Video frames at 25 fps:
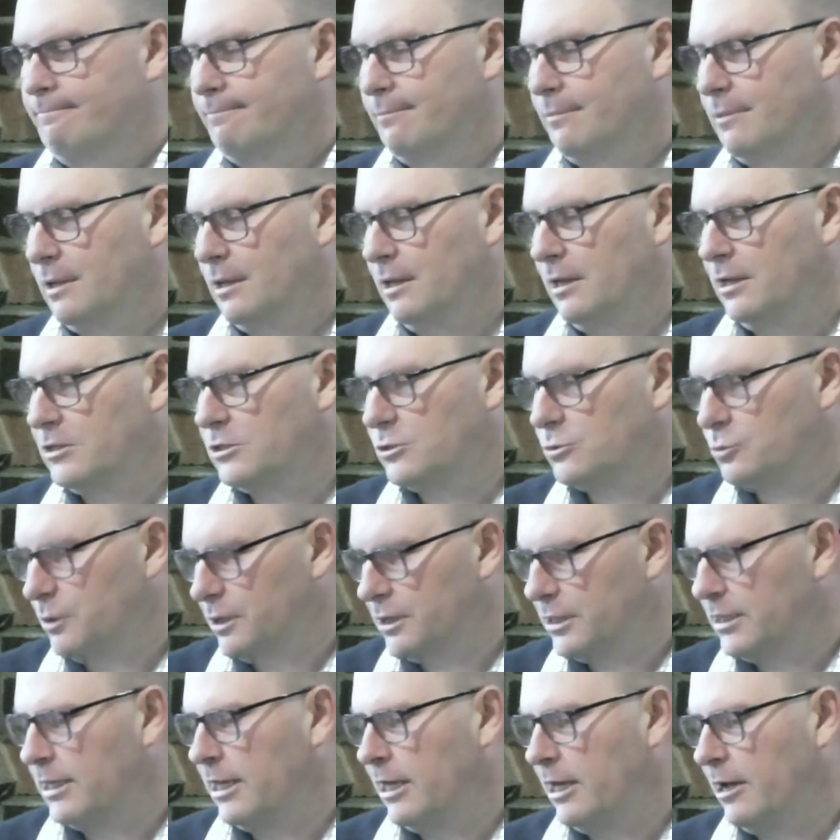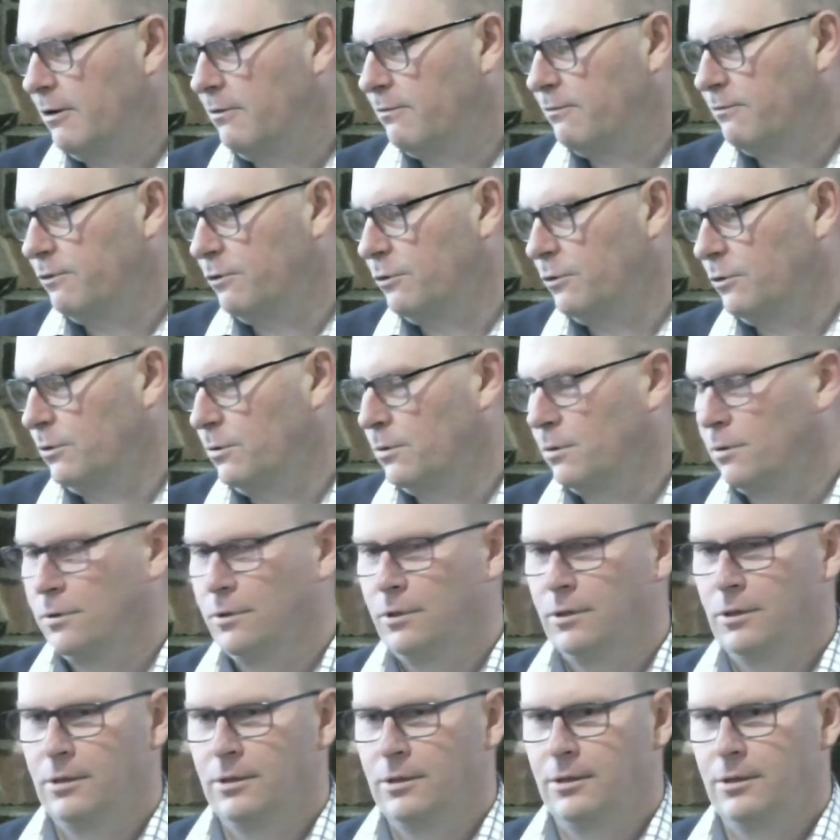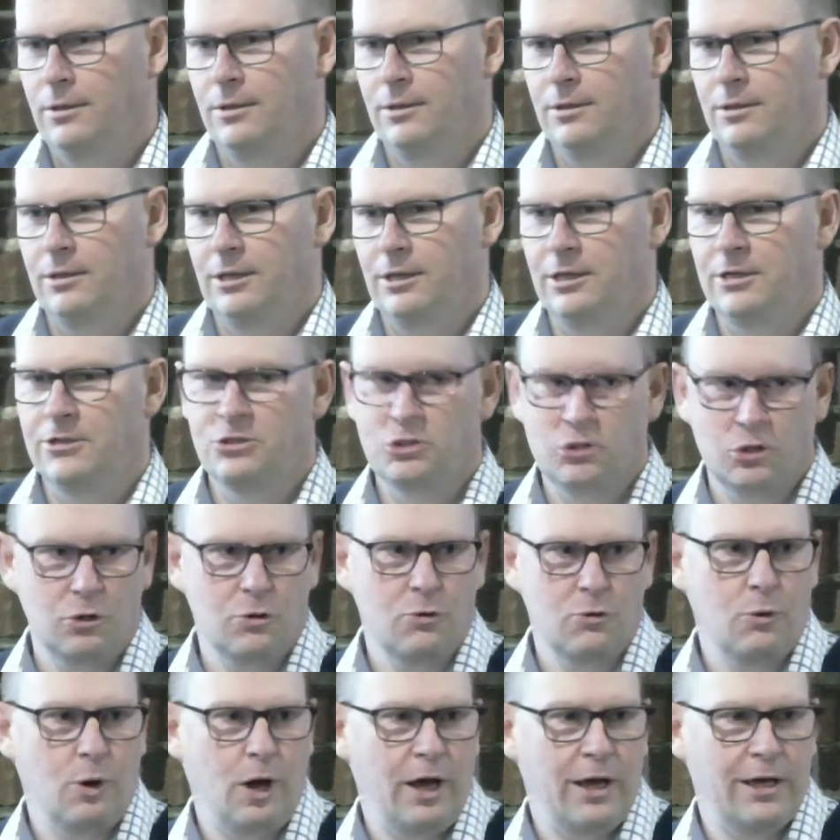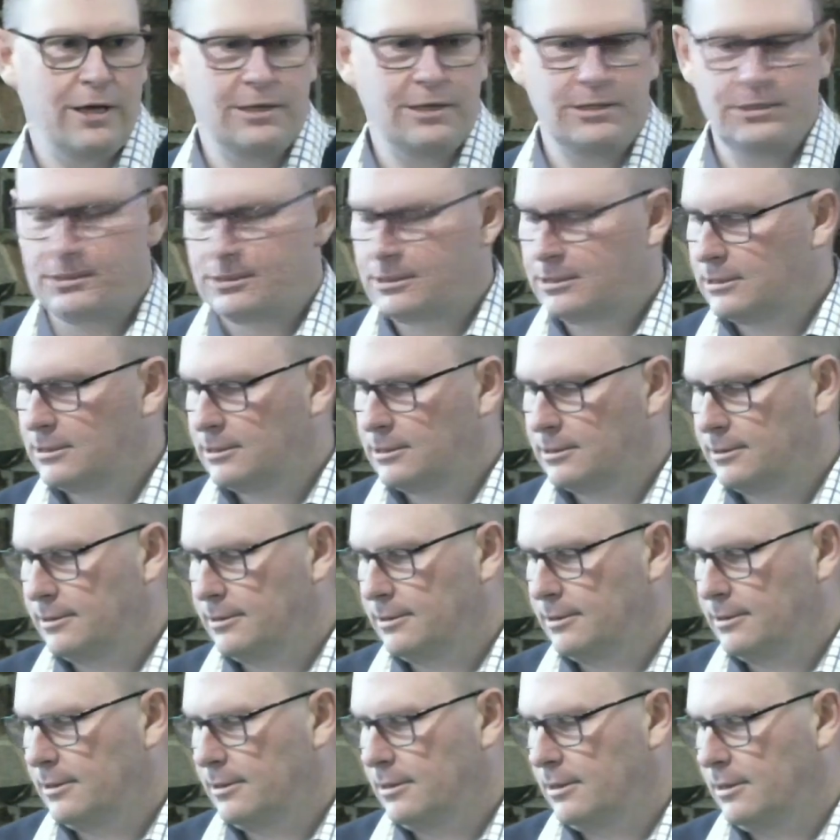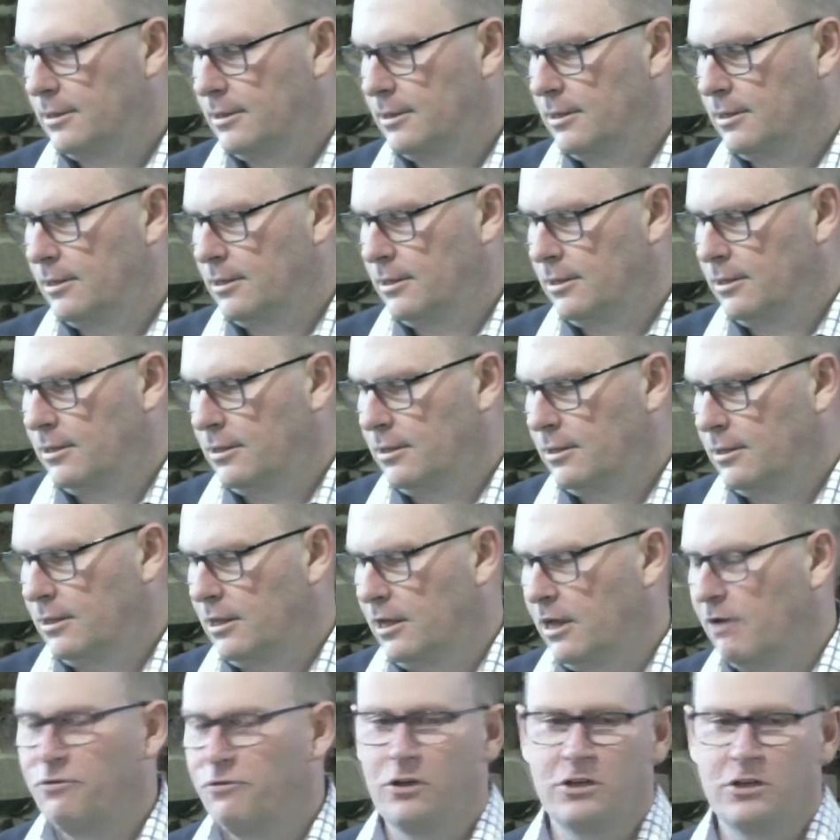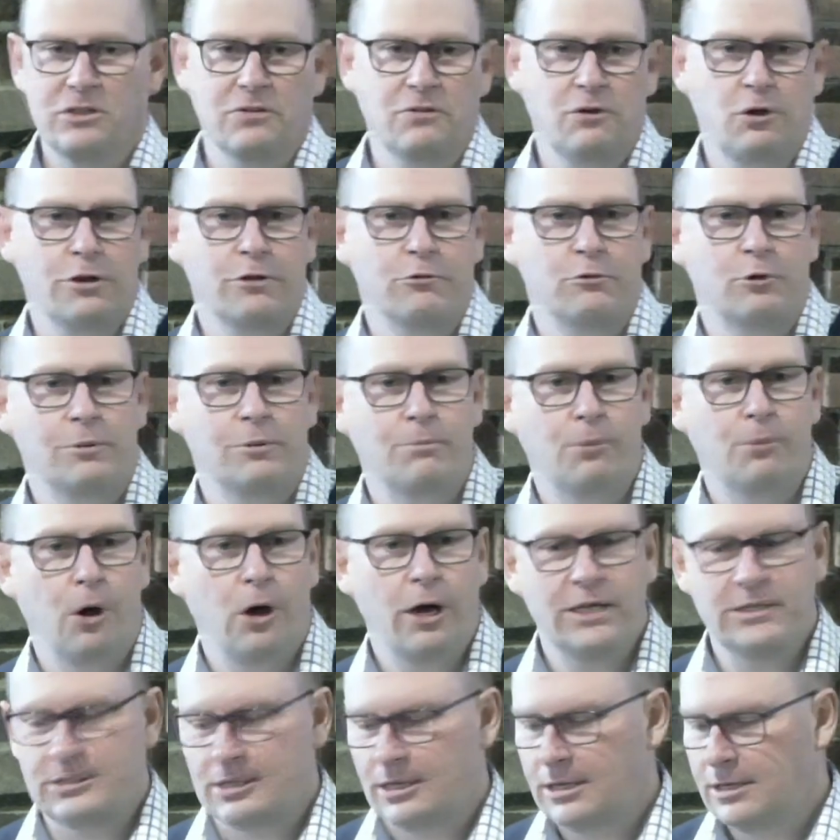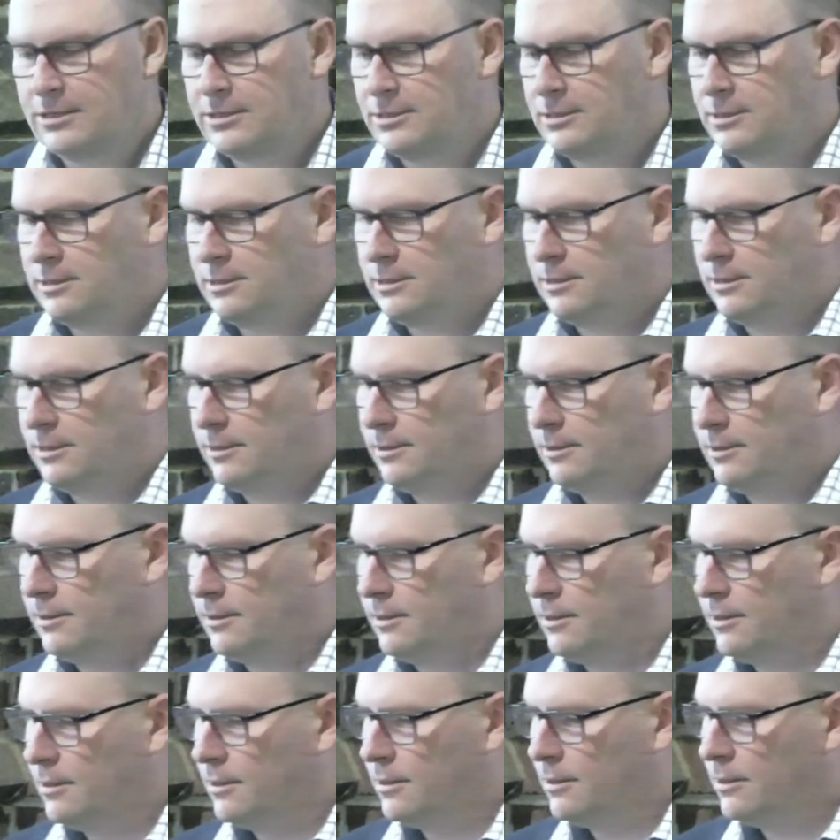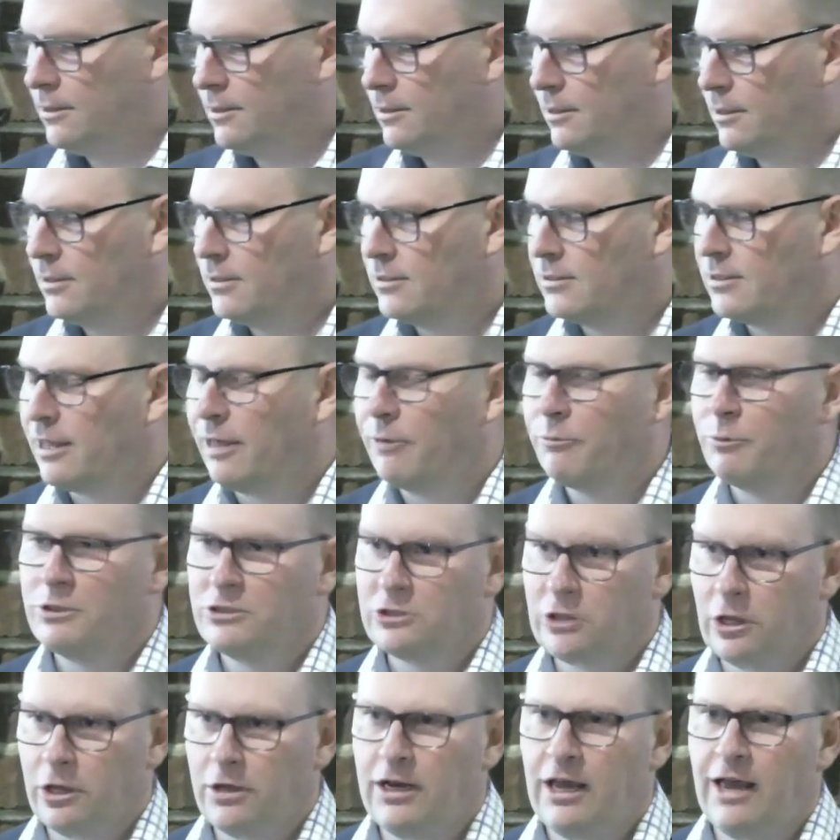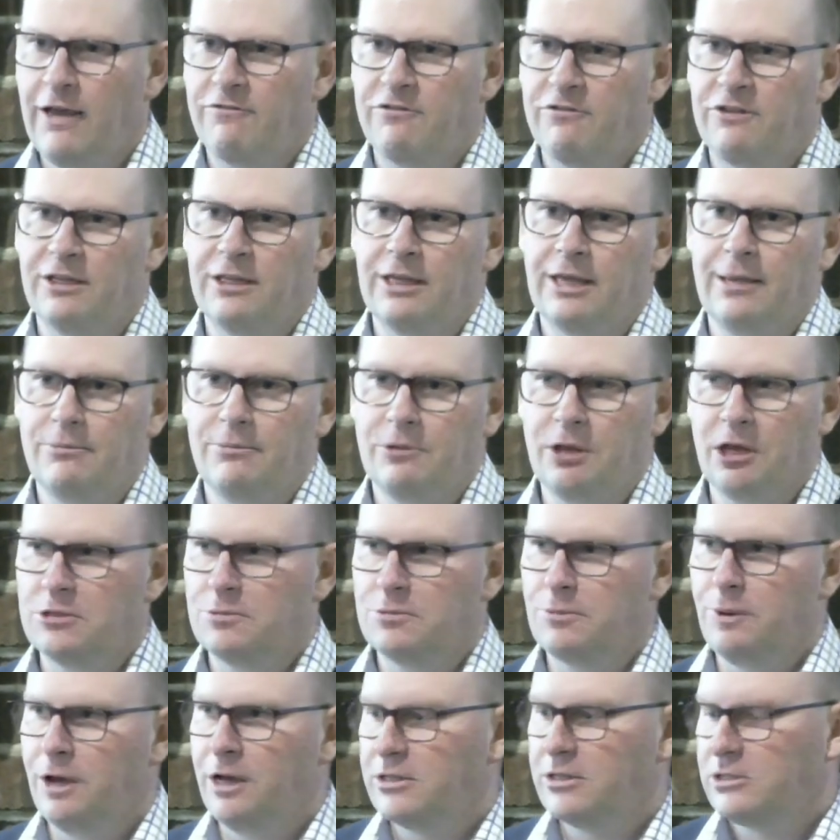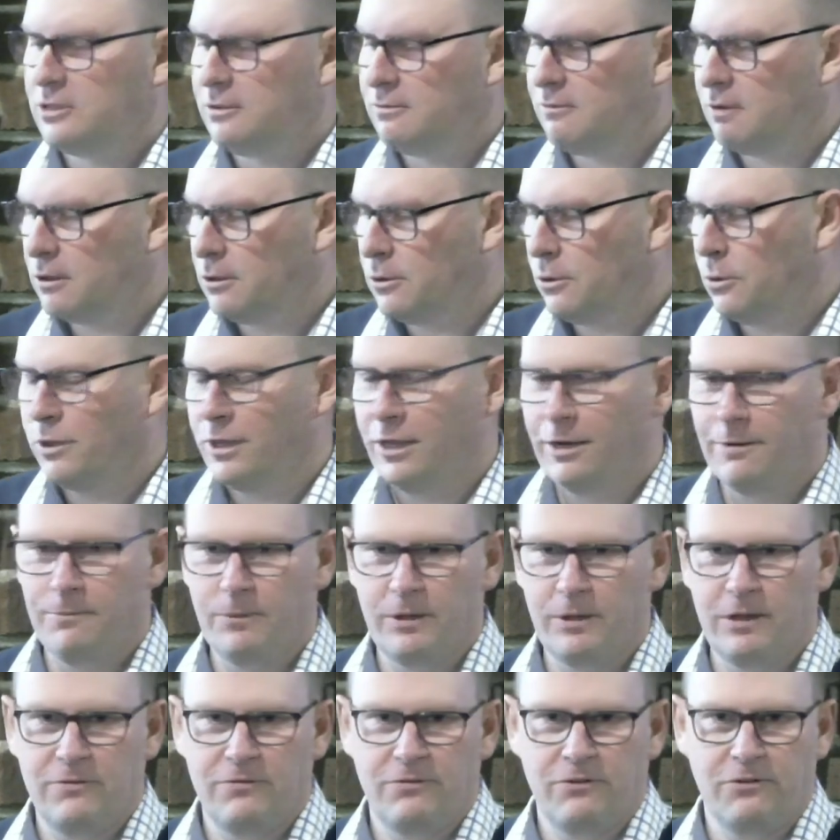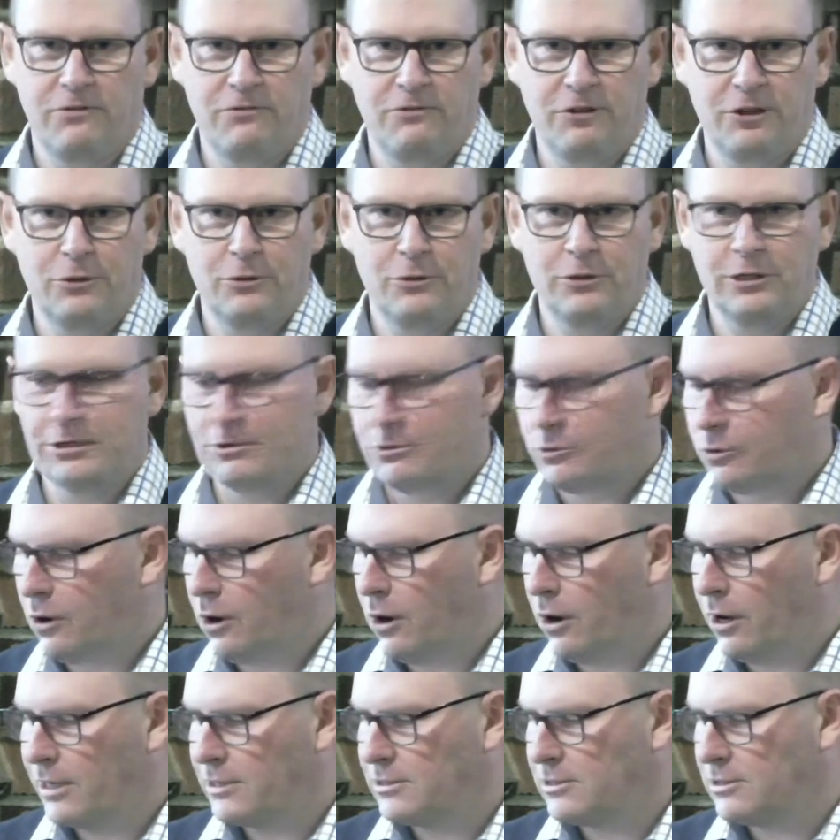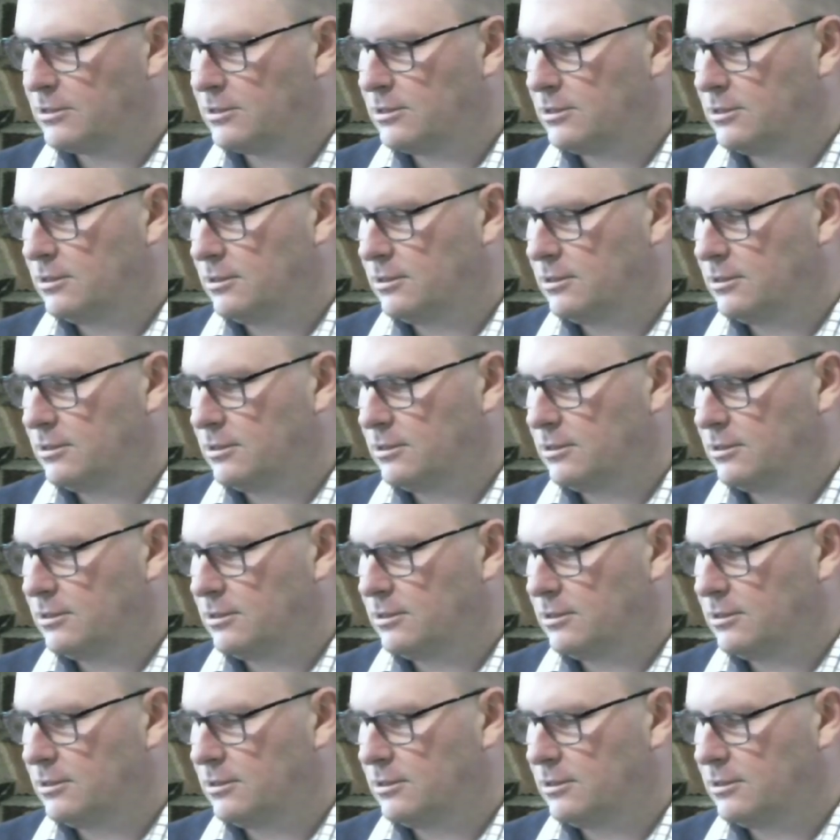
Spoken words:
It's really helpful in two ways. First of all, it reminds us that we don't have to keep those parts of the law that have been fulfilled in Christ.